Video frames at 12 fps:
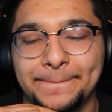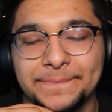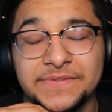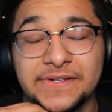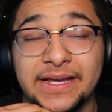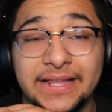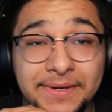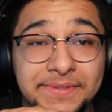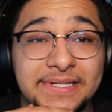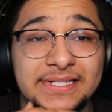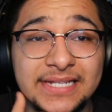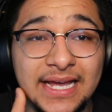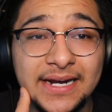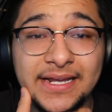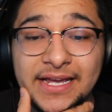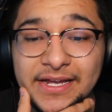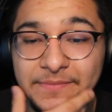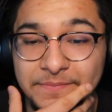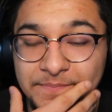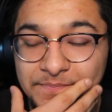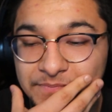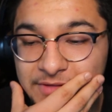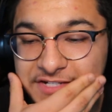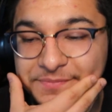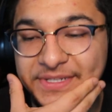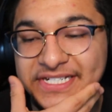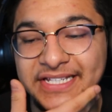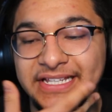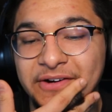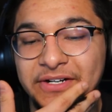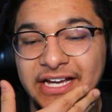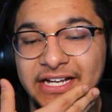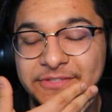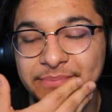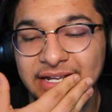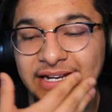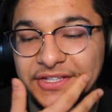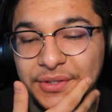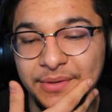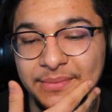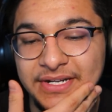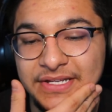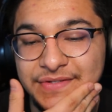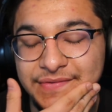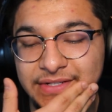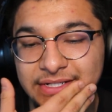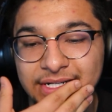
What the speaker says: So yeah, that was a sad game, especially that I only got to play like 3 minutes of it.